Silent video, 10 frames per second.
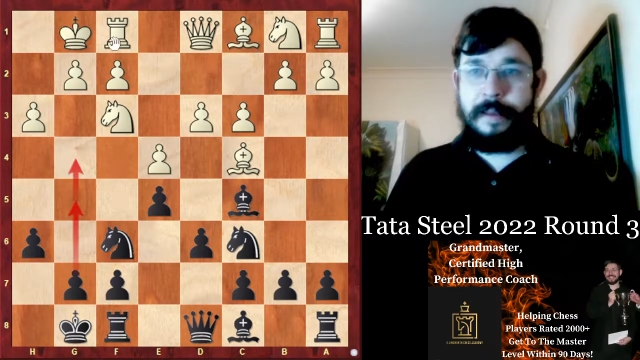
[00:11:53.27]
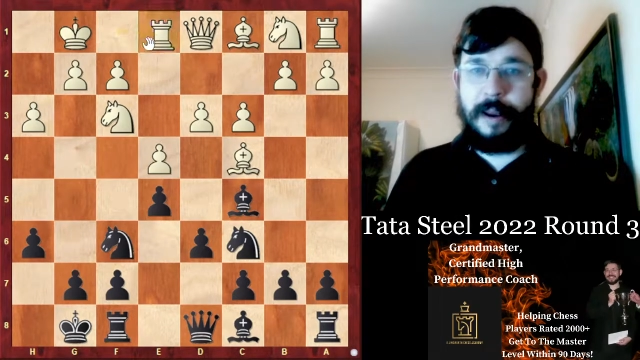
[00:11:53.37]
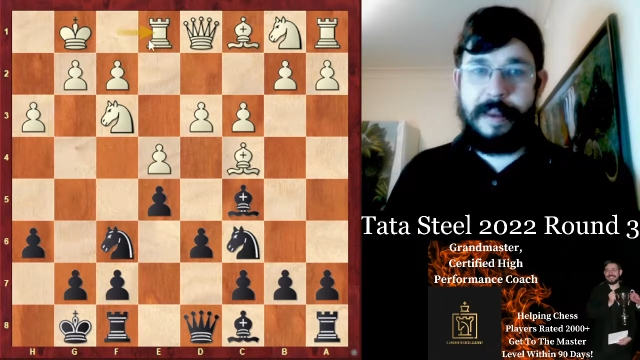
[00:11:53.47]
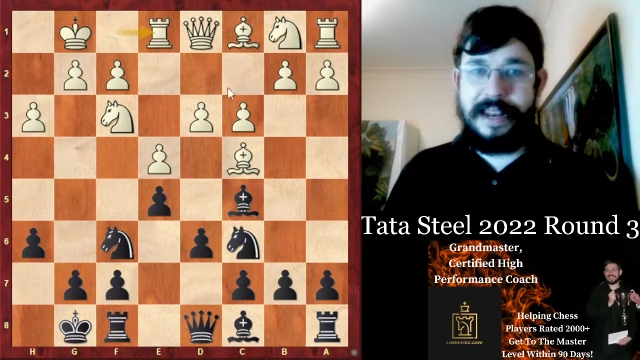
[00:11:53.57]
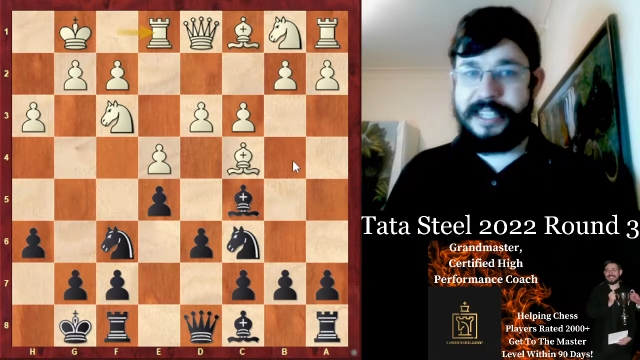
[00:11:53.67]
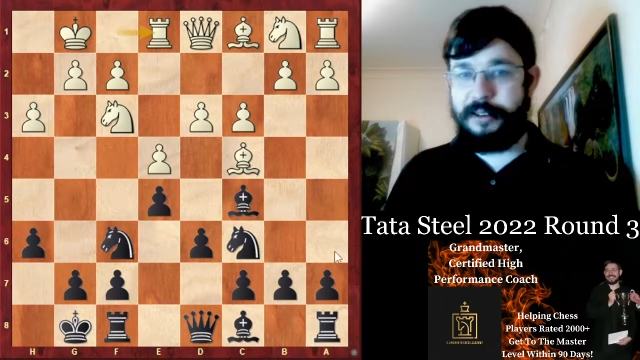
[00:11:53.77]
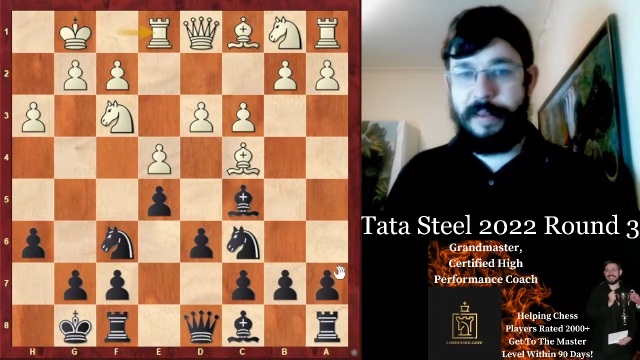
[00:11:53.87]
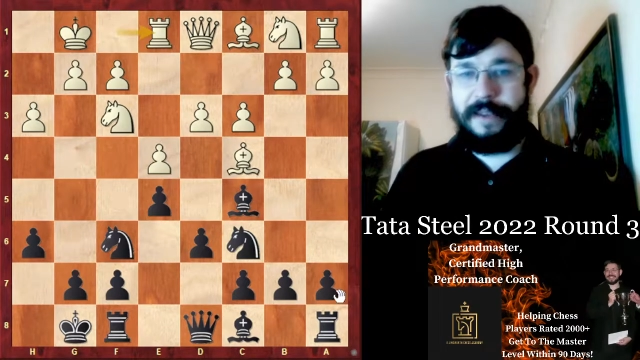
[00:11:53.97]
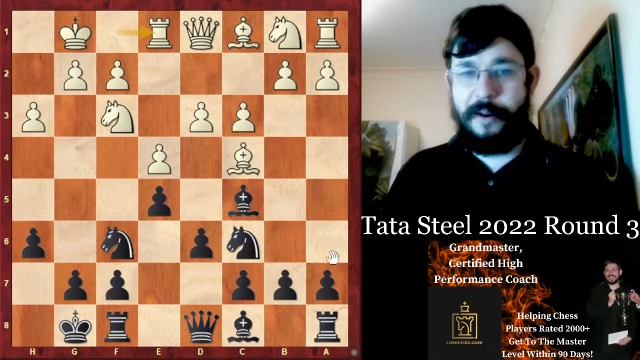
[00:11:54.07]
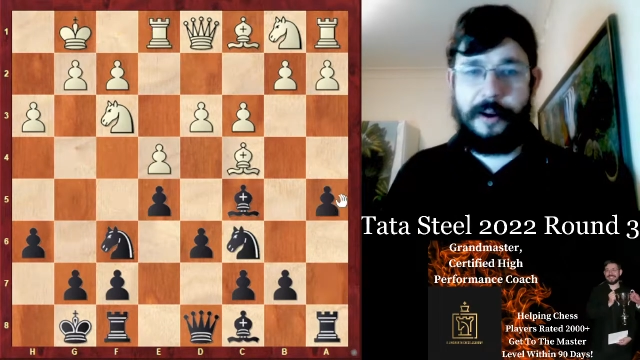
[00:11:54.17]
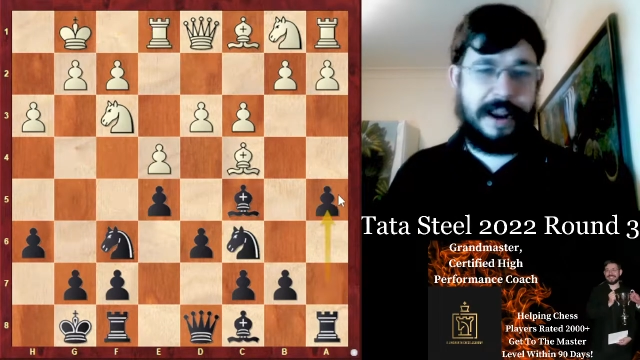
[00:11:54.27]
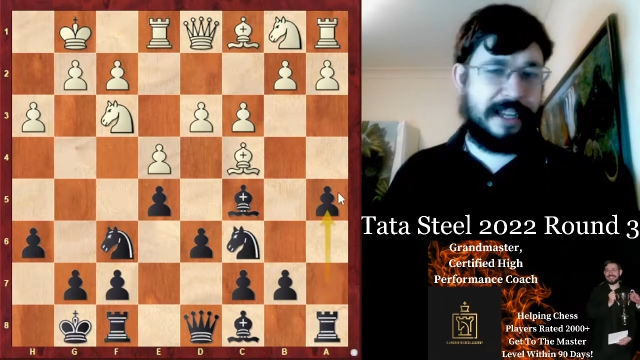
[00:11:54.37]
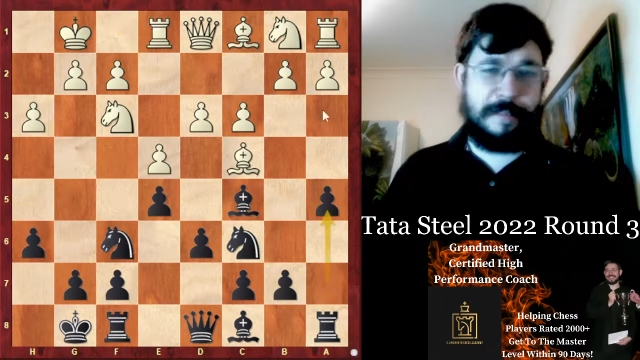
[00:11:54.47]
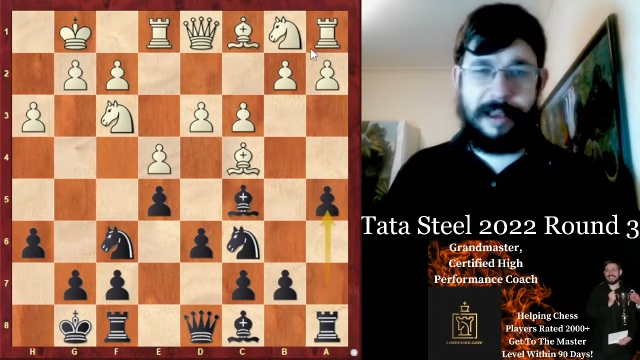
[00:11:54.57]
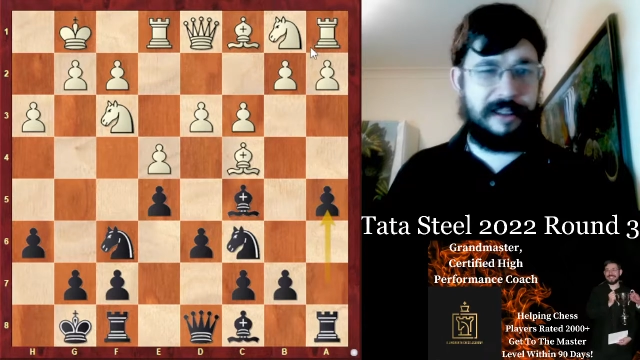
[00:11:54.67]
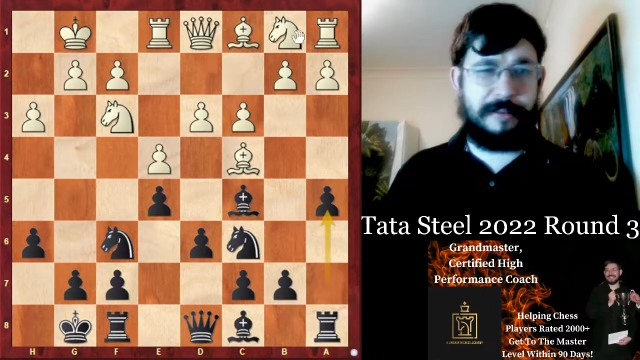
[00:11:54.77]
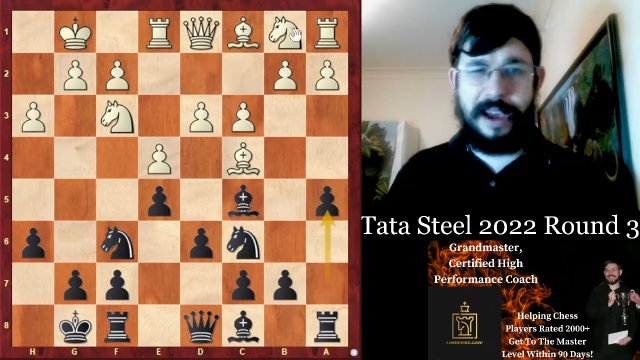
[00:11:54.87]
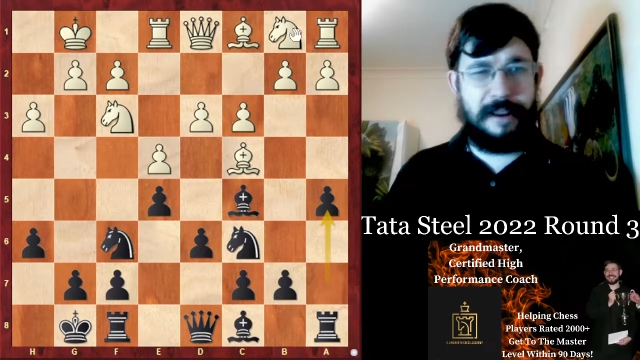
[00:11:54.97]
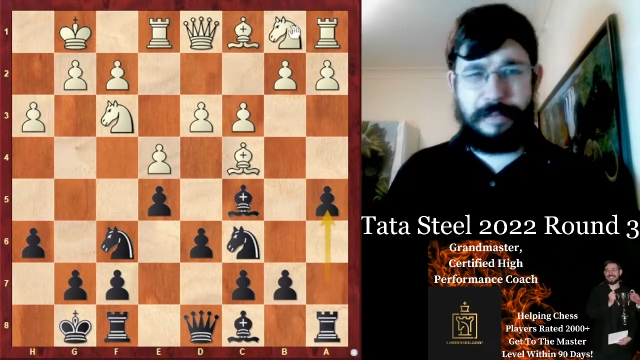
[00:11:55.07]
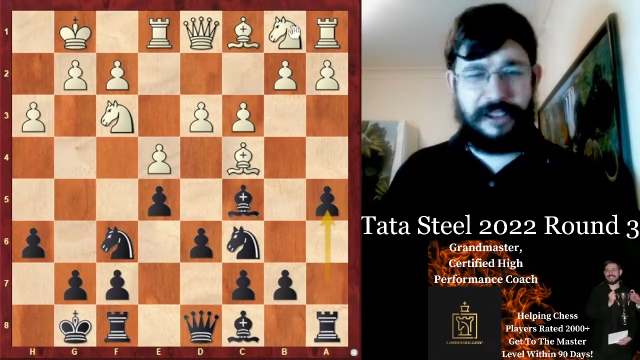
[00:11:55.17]
But this would be a very typical
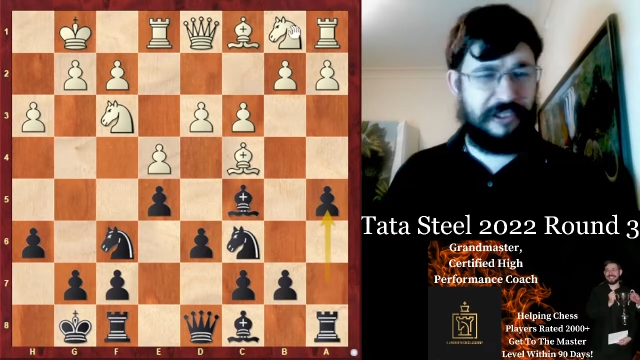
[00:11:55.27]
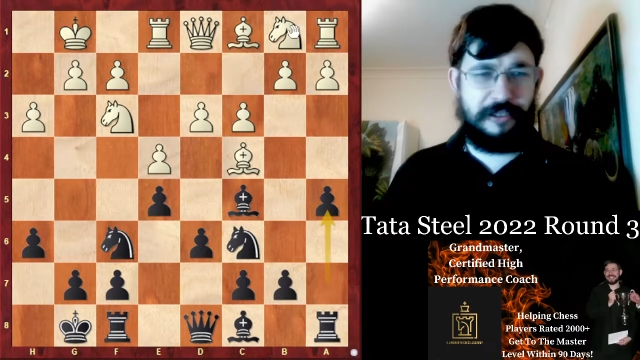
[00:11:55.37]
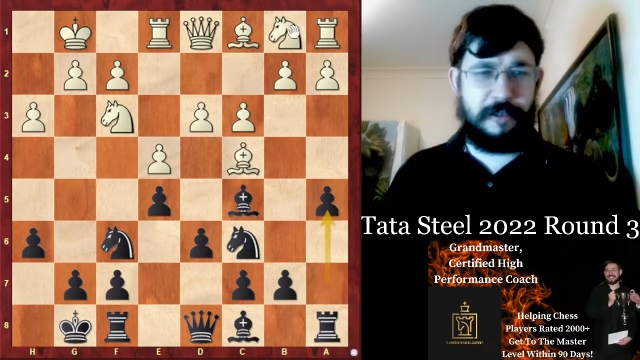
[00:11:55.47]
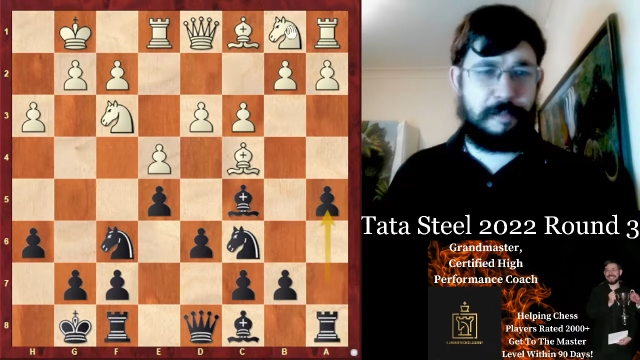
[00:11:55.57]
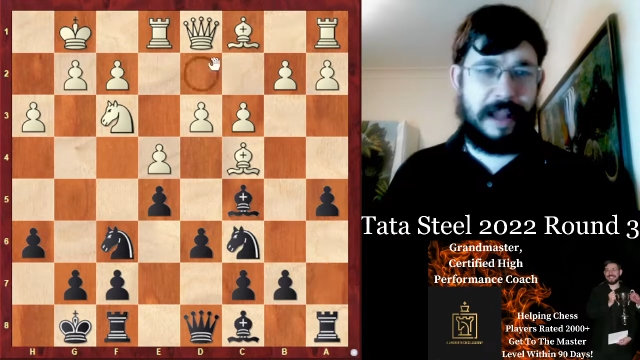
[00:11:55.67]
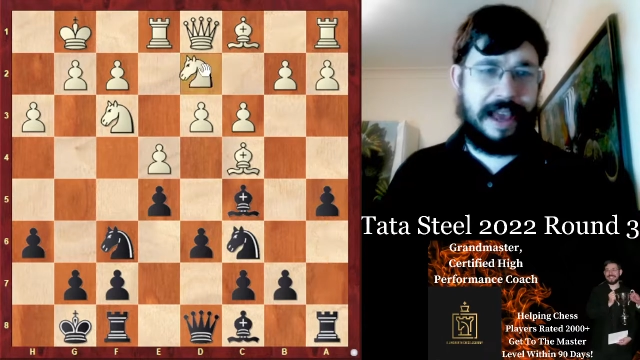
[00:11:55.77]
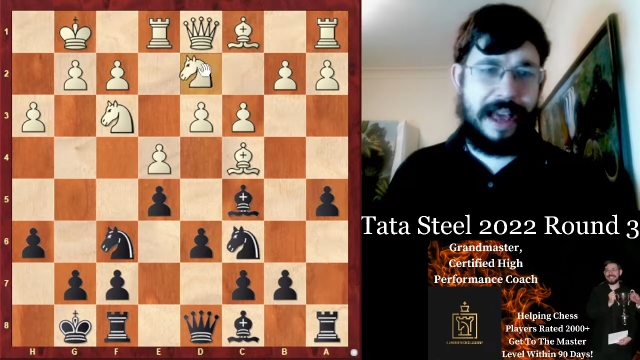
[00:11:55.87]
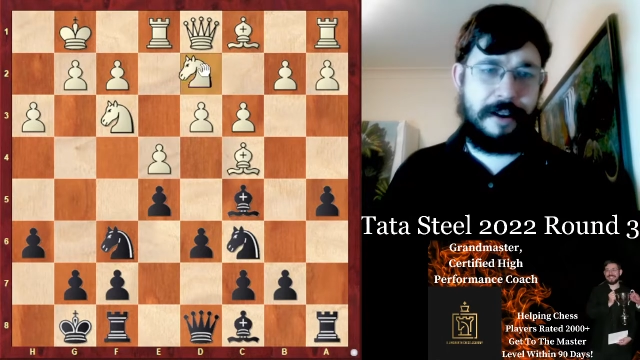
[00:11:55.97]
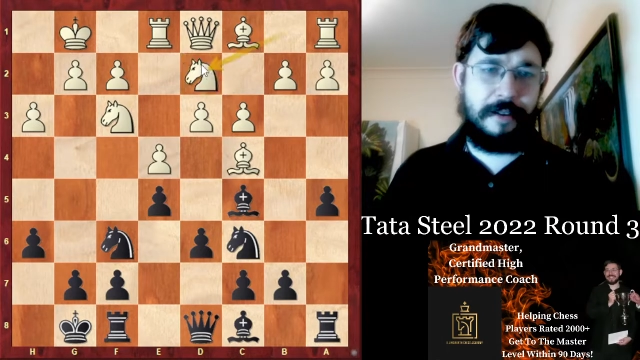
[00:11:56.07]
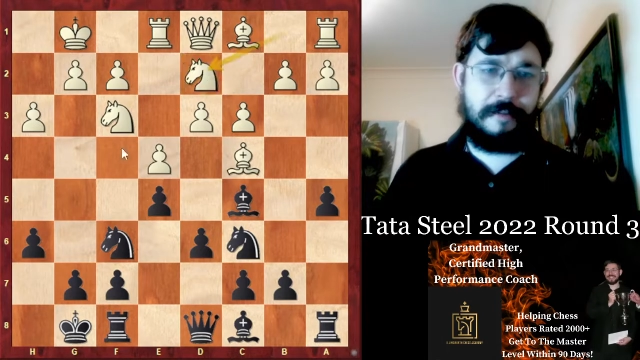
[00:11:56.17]
way the position could play out,